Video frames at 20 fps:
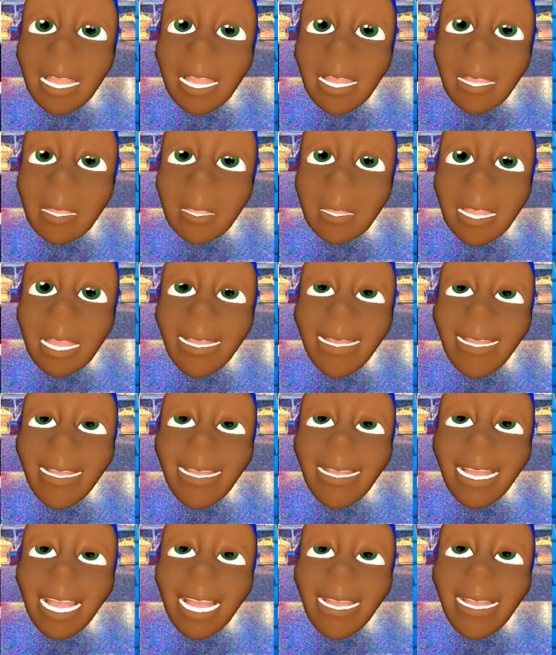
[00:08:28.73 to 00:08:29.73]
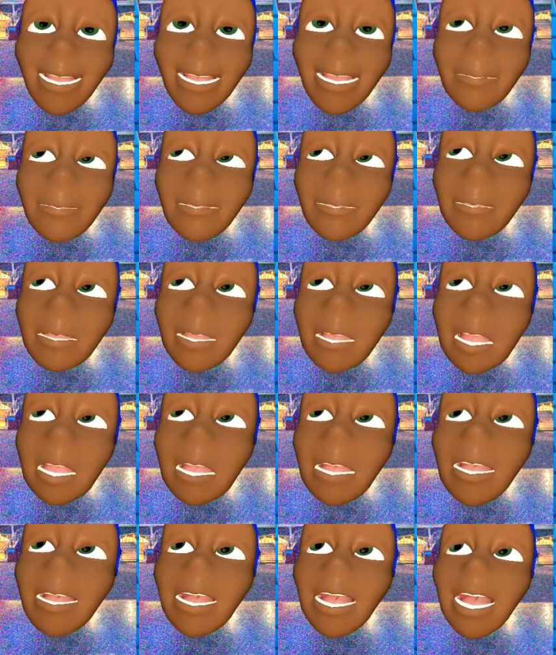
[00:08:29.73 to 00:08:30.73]
one section of a wall
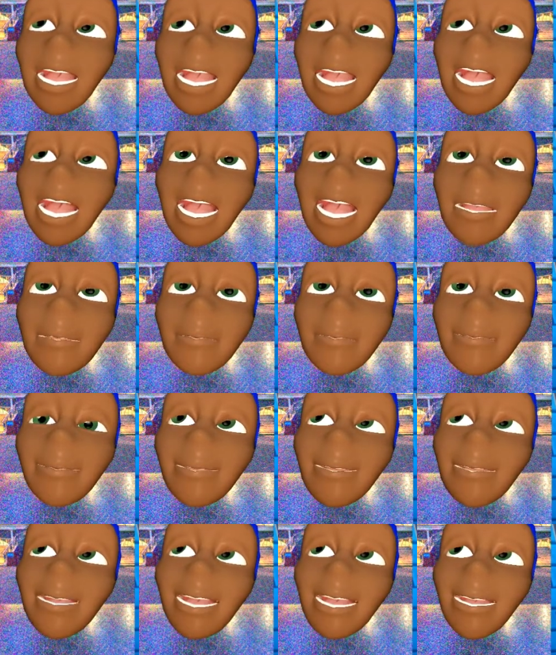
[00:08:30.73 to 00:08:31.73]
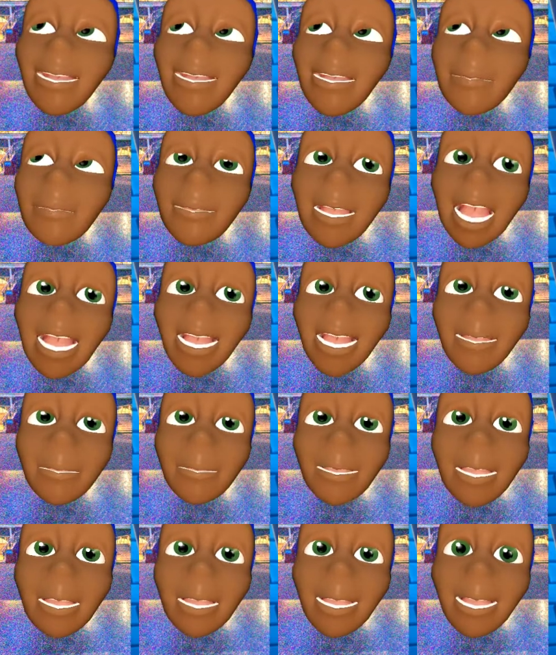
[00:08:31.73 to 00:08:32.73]
for this backing
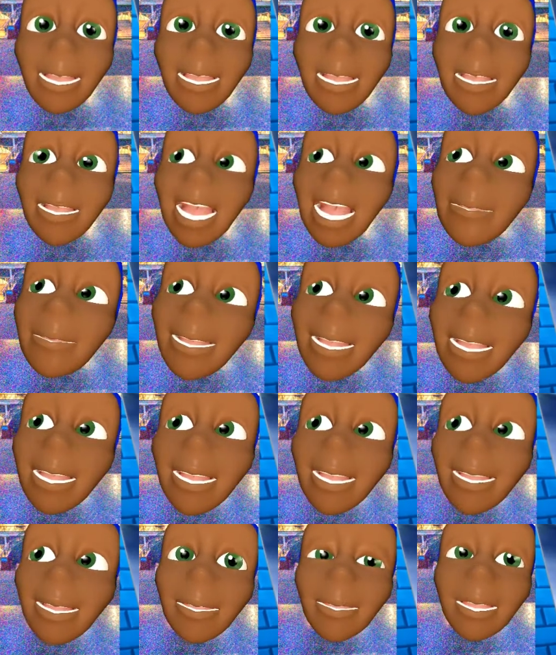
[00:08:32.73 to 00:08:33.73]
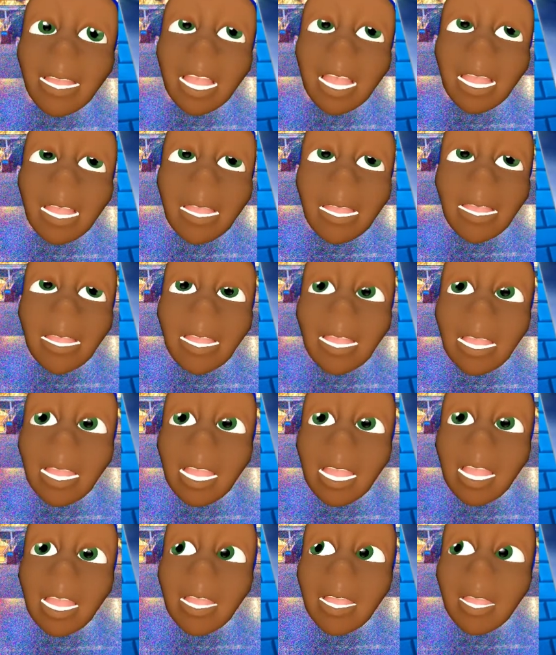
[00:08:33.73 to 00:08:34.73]
part here, and then you are
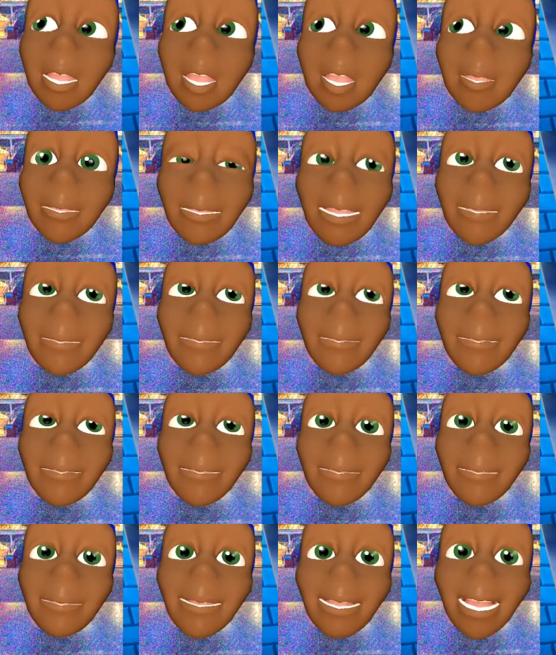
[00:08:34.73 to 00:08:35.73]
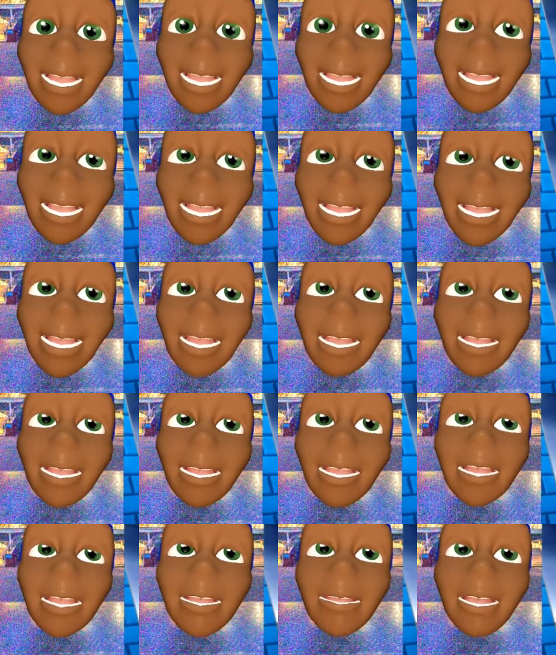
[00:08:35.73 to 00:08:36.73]
home free.
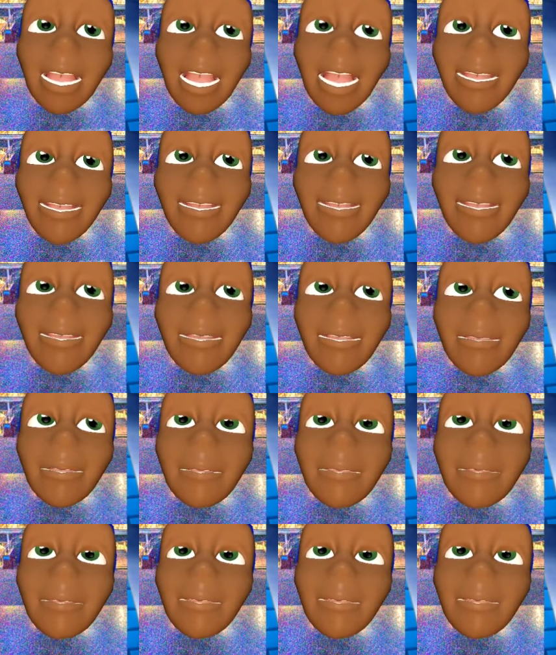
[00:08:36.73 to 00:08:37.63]
All right, so